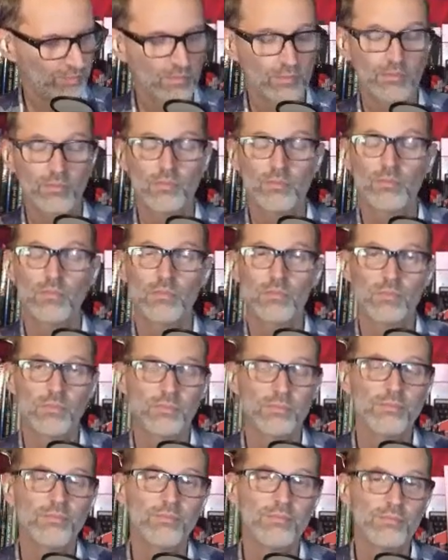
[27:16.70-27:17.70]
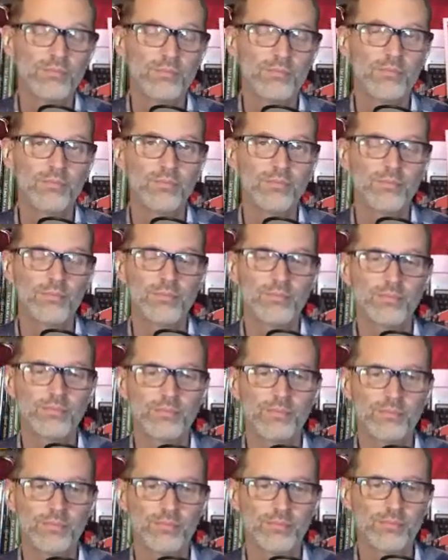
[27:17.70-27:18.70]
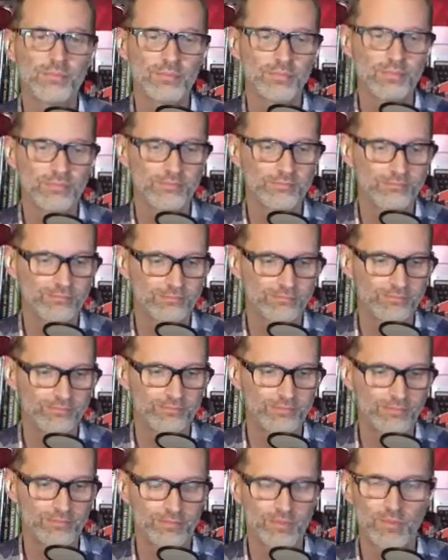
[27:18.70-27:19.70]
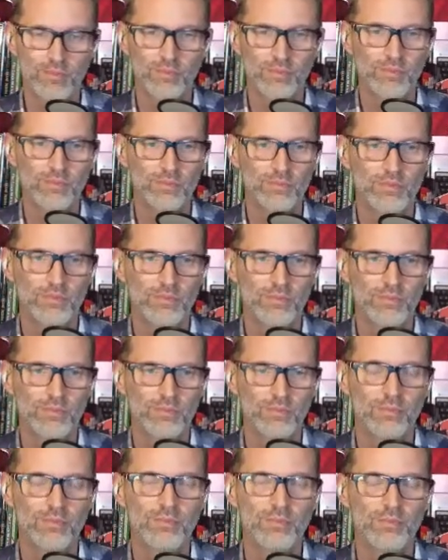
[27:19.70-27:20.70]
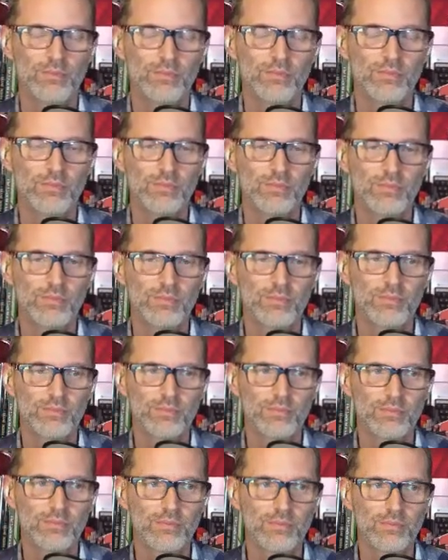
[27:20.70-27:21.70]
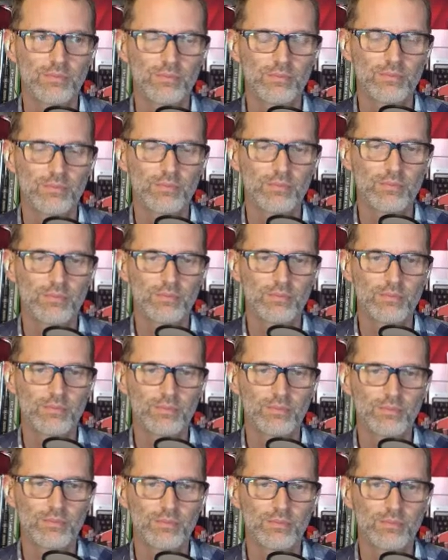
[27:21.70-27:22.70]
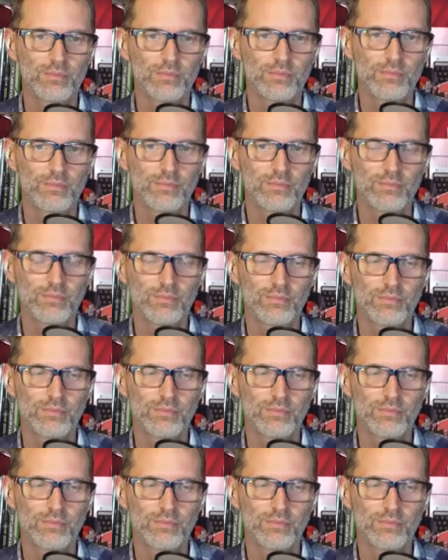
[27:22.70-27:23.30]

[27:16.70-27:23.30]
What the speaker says: [no speech]